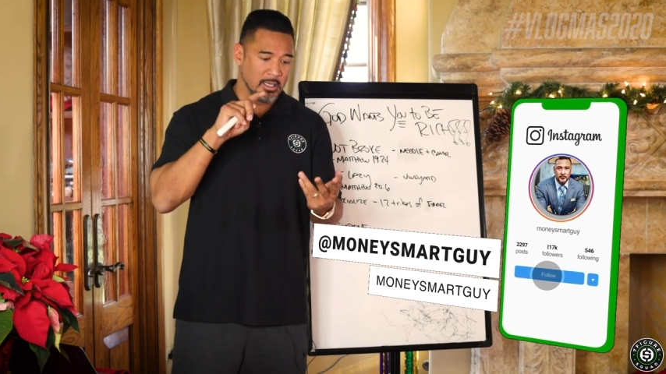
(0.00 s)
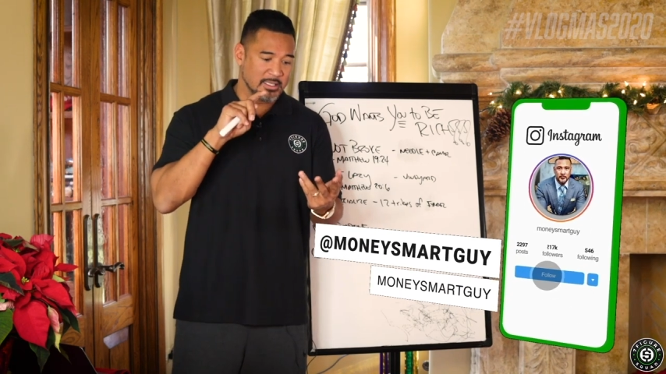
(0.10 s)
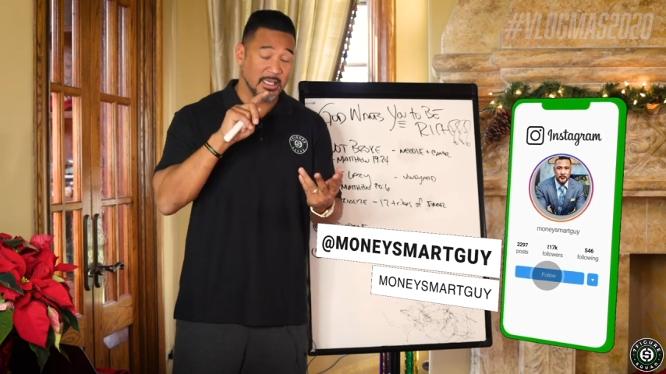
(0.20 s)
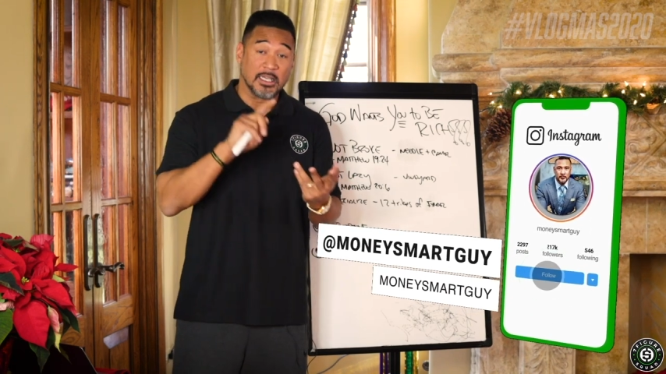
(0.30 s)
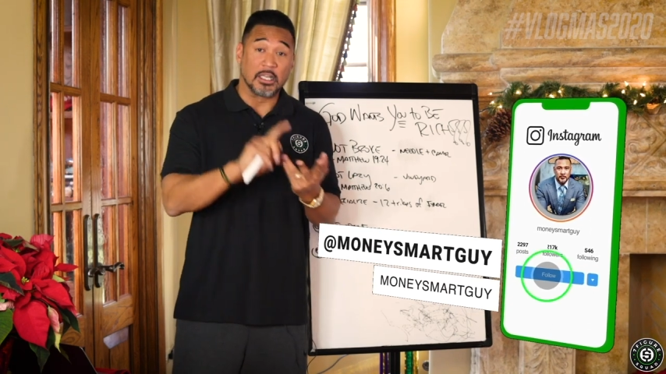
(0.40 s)

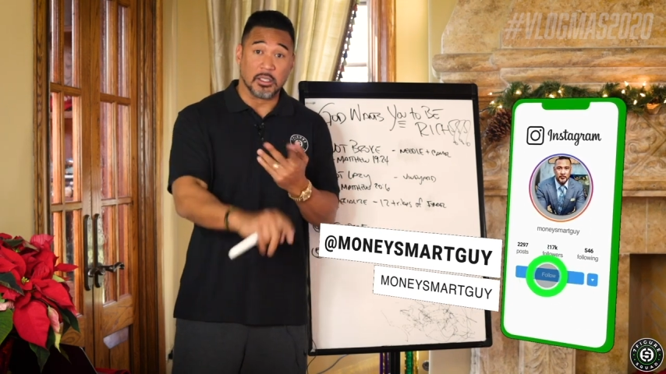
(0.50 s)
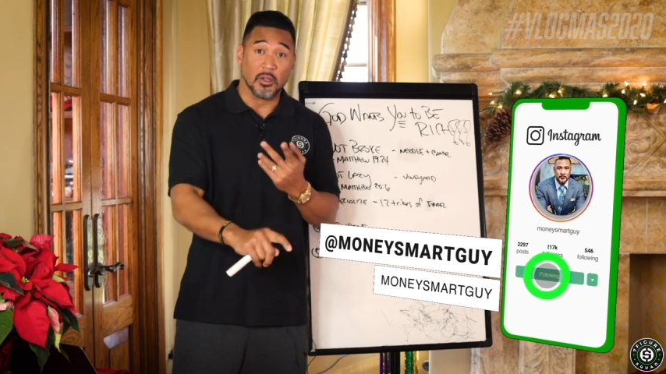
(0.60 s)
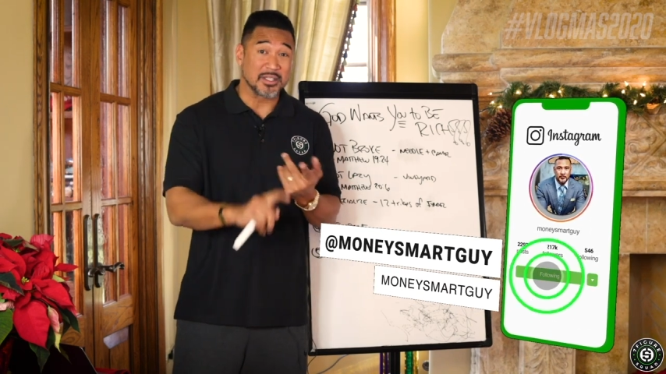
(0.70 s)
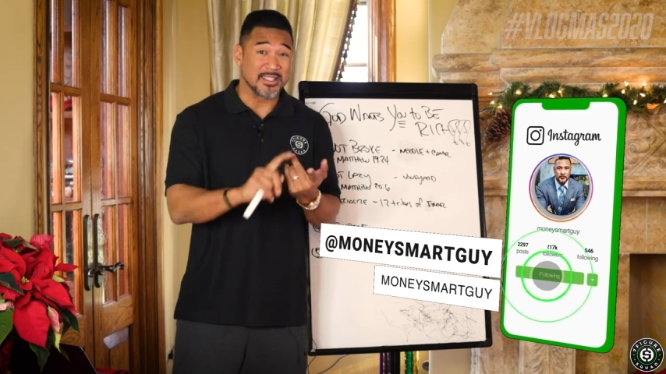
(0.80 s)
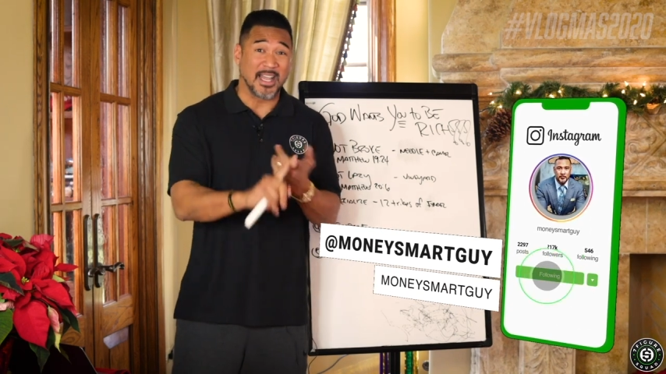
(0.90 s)
uh, selling
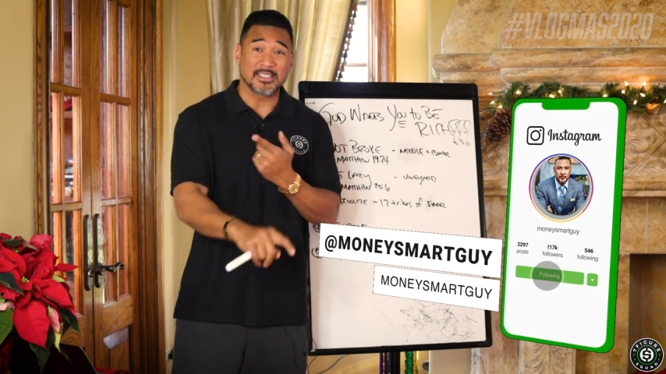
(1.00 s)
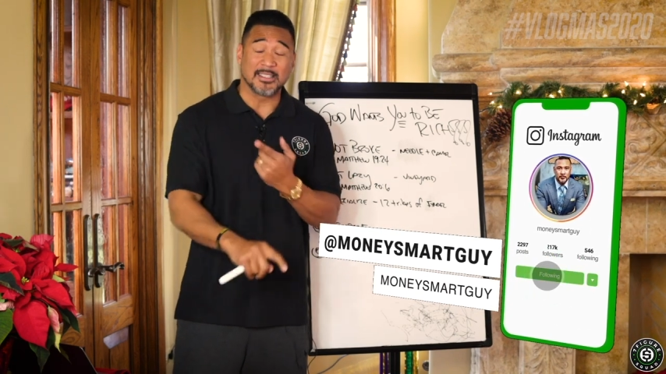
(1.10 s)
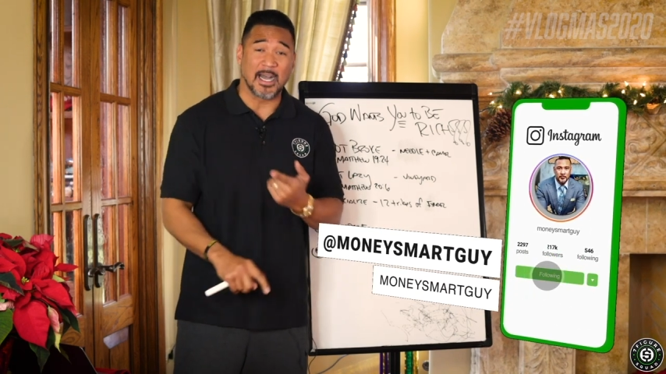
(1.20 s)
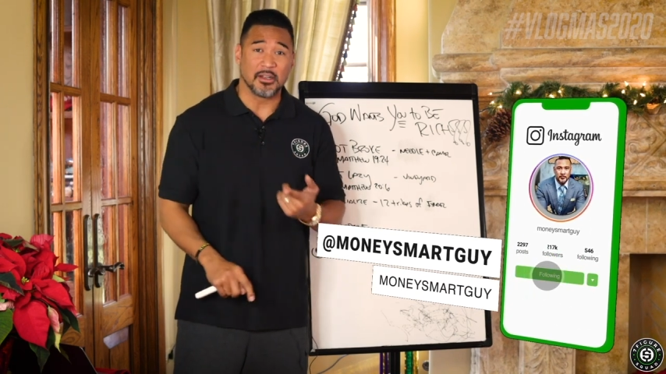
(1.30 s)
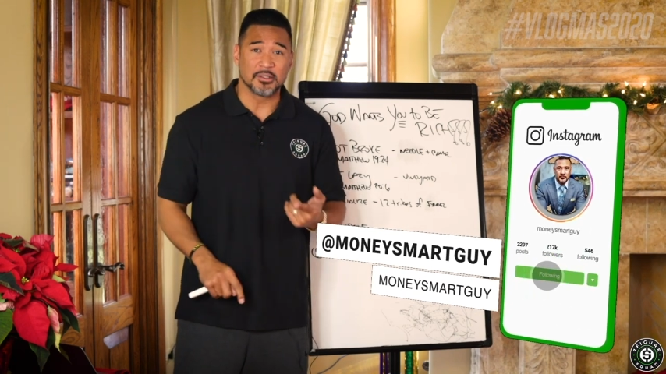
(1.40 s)
clothes,
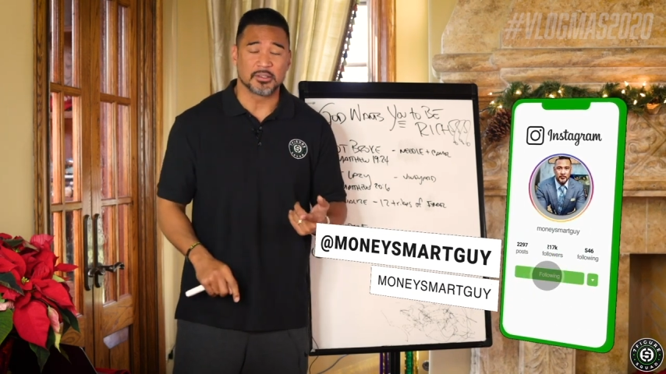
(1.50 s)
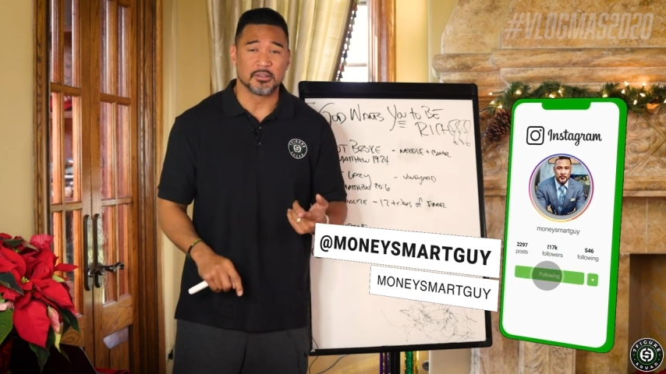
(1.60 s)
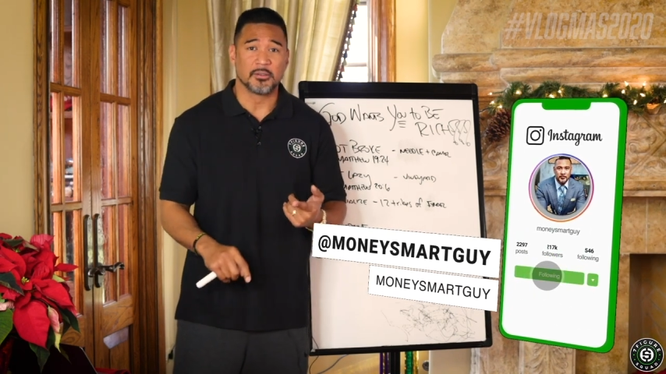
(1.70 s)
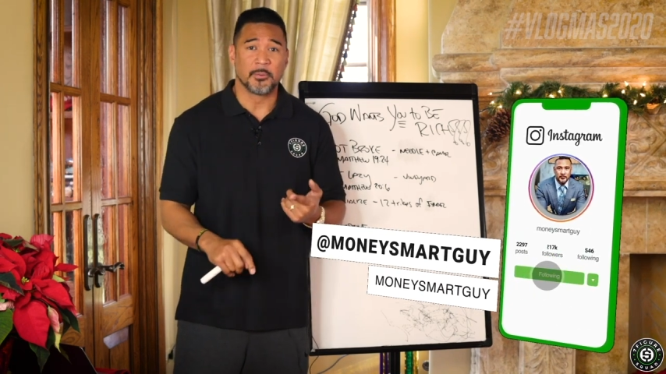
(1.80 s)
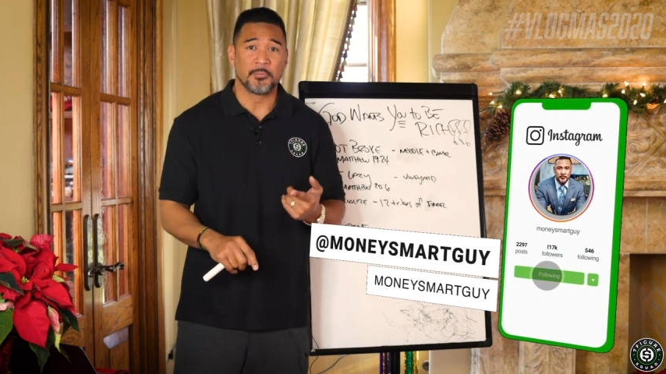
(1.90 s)

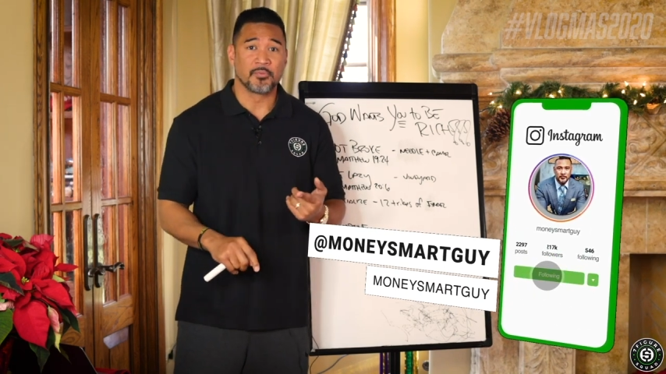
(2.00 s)
textiles.